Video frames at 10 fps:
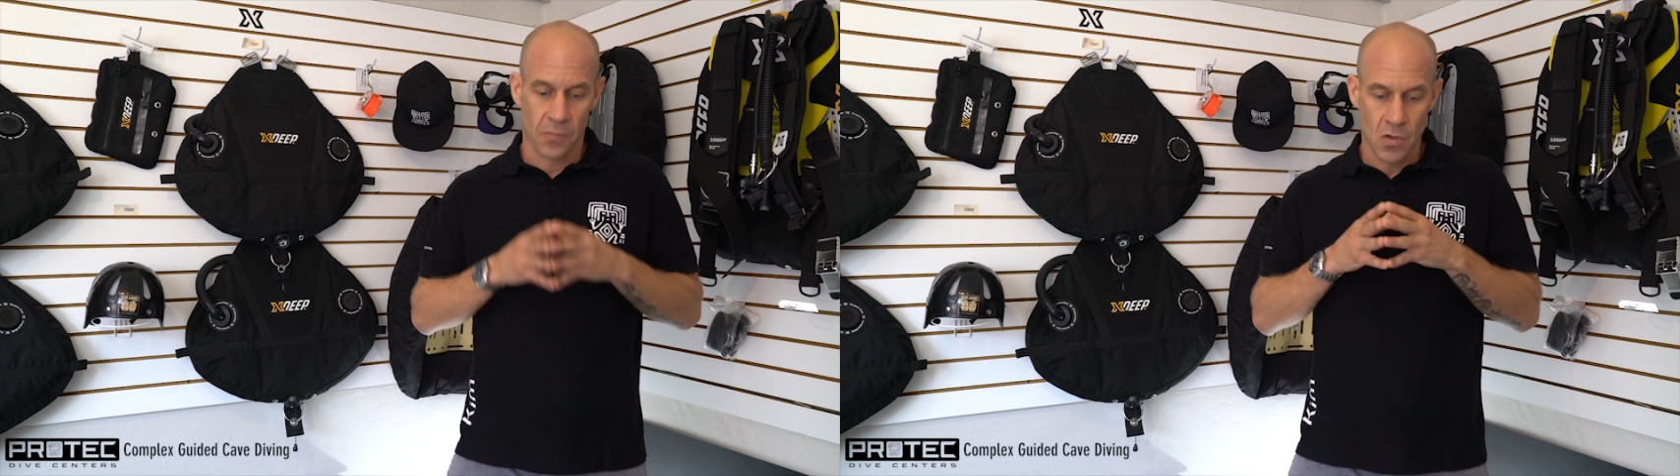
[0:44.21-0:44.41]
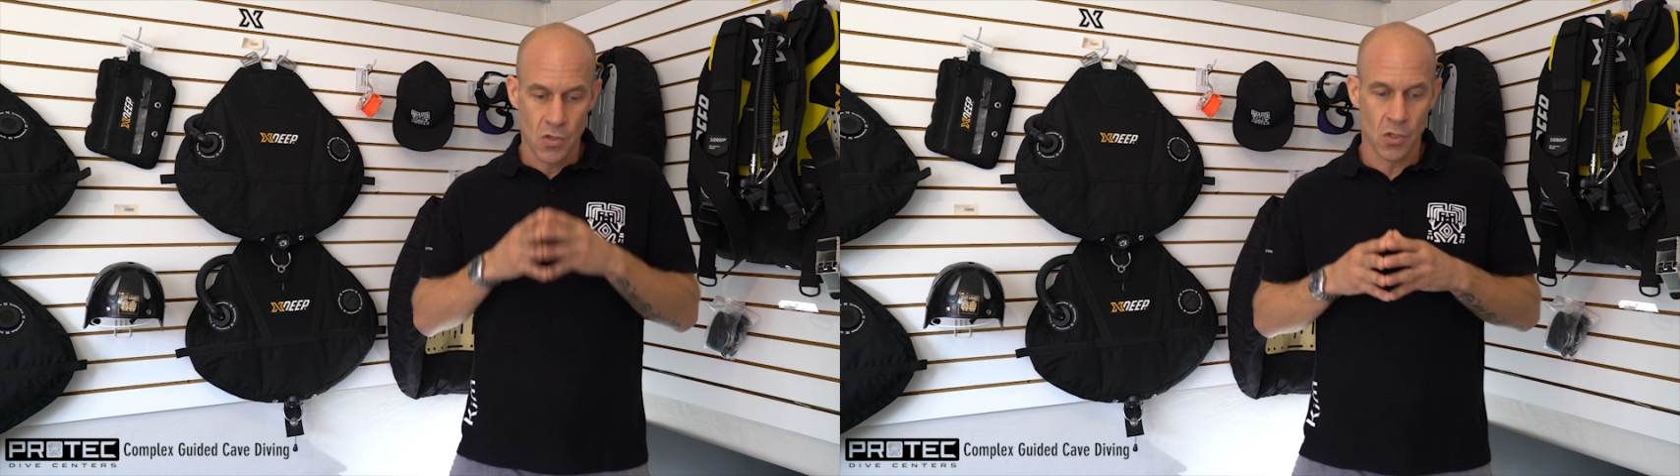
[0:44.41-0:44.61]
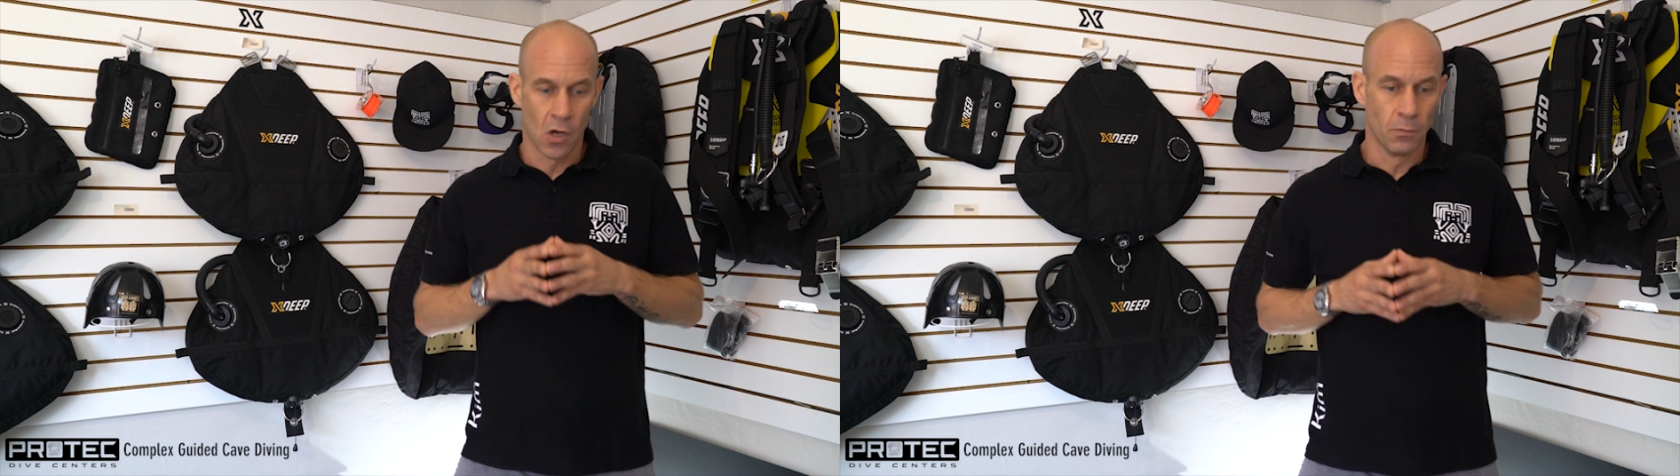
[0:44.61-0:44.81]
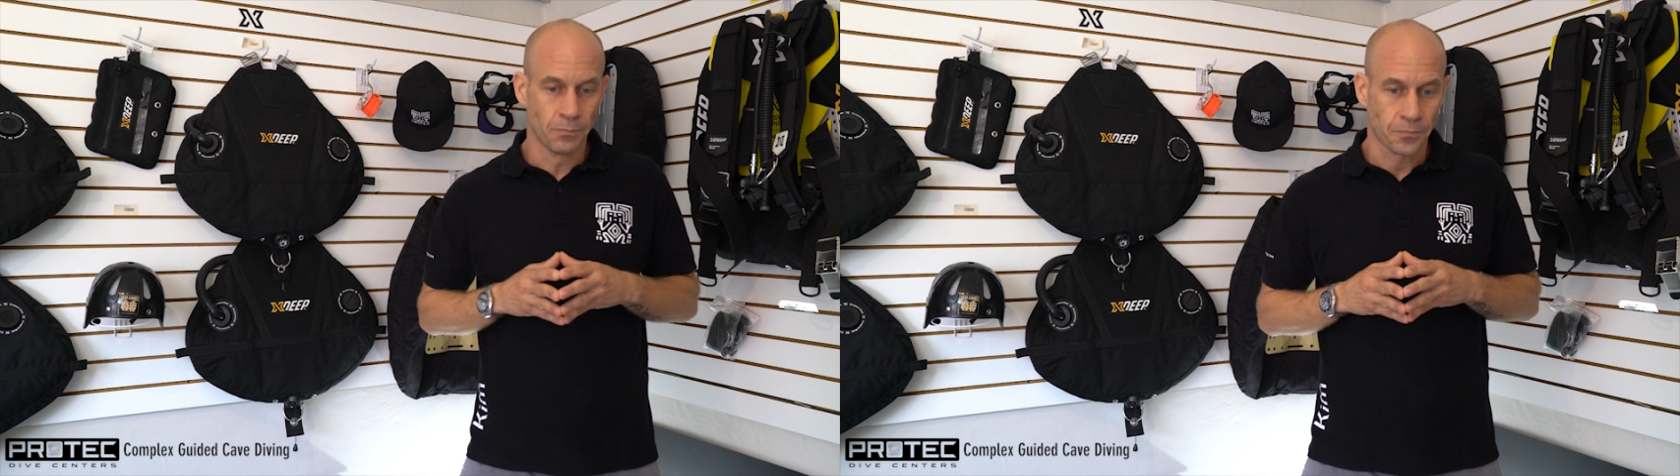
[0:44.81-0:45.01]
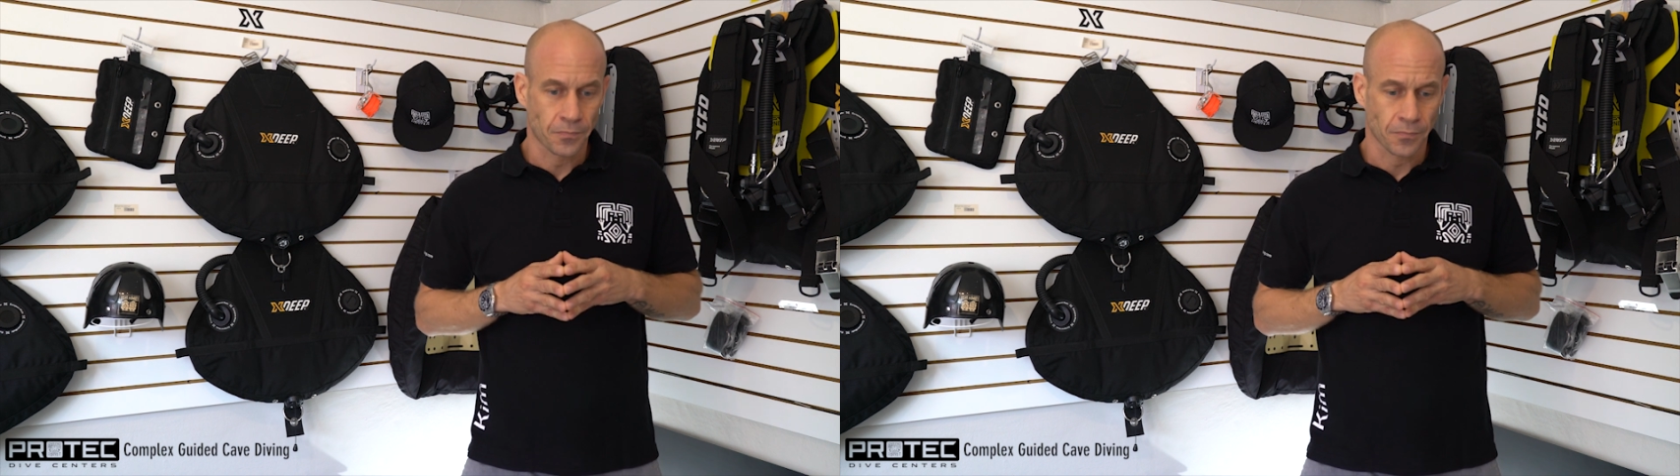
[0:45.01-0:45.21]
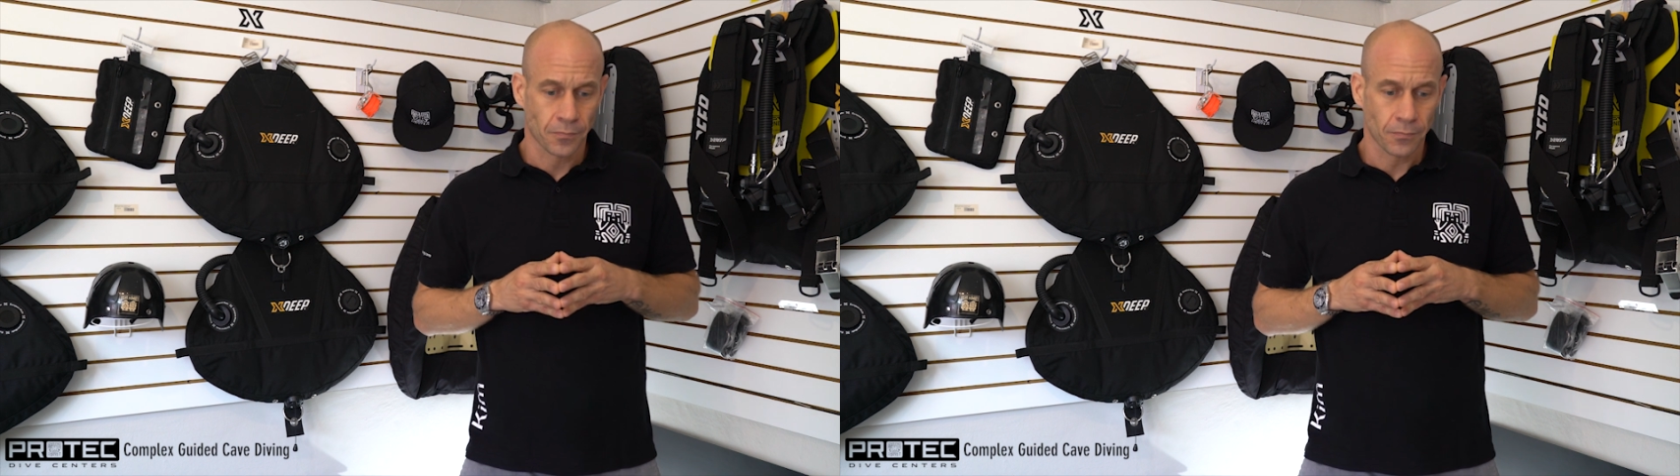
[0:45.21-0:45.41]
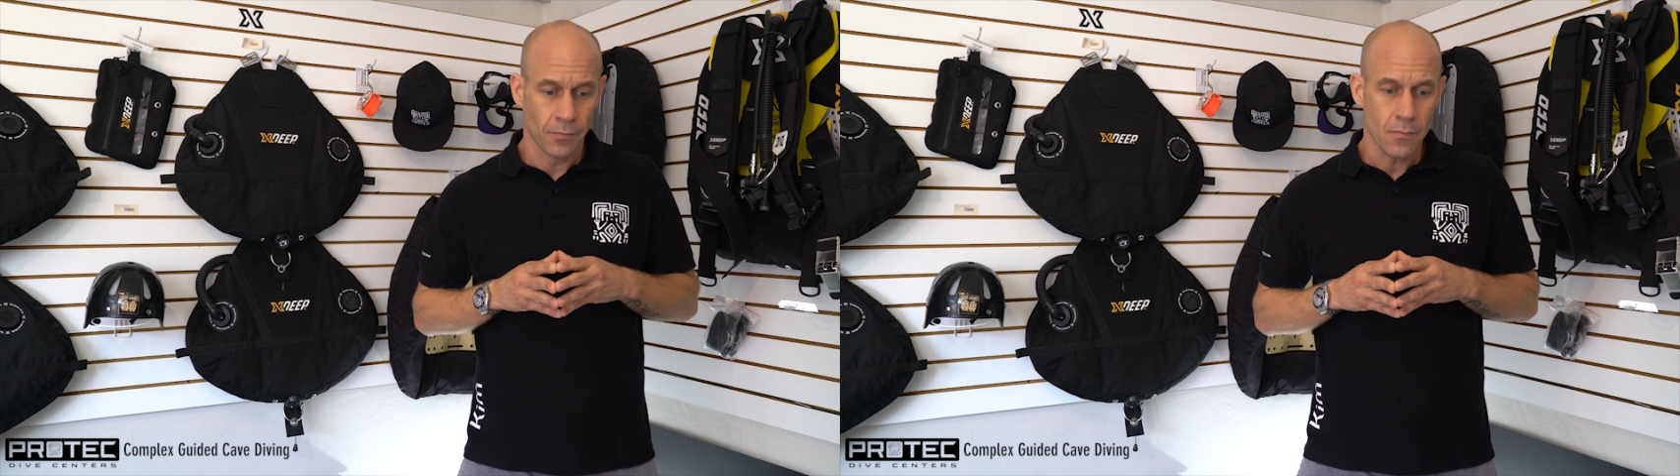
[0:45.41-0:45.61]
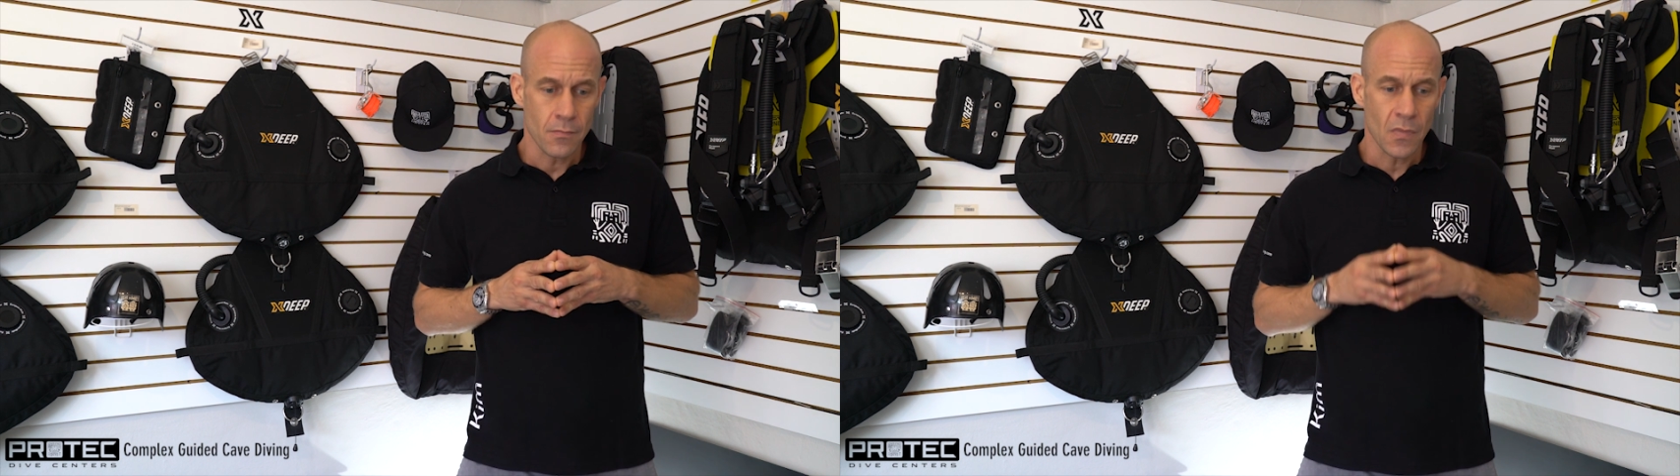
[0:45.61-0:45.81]
So
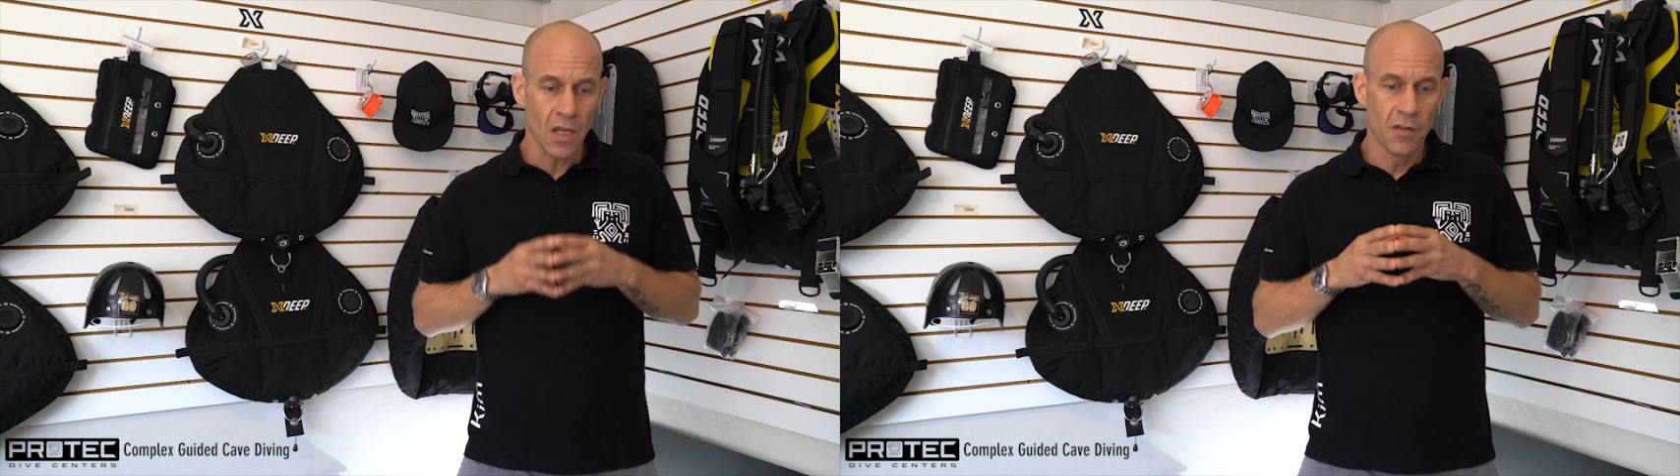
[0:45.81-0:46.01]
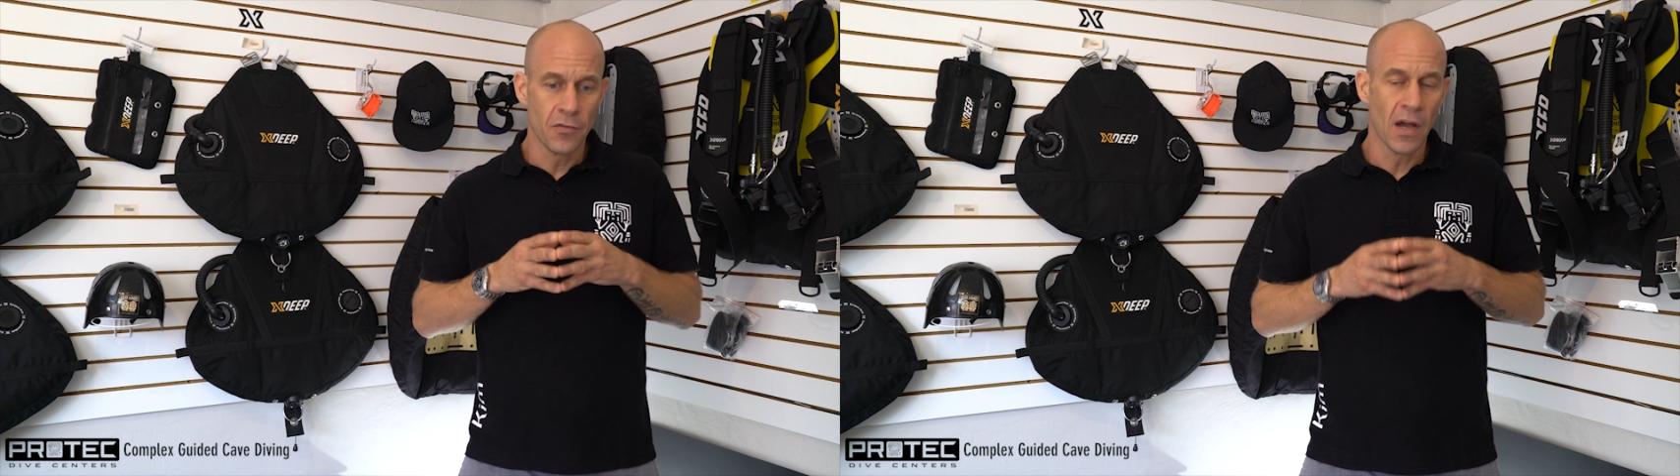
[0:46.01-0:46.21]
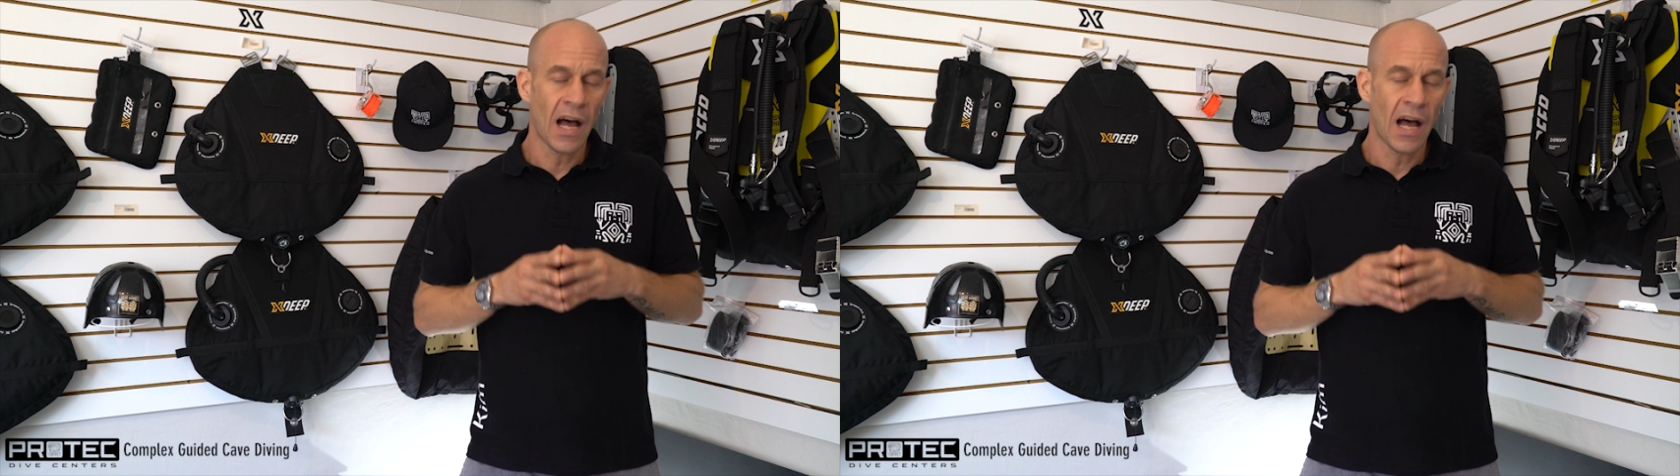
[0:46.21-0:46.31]
if you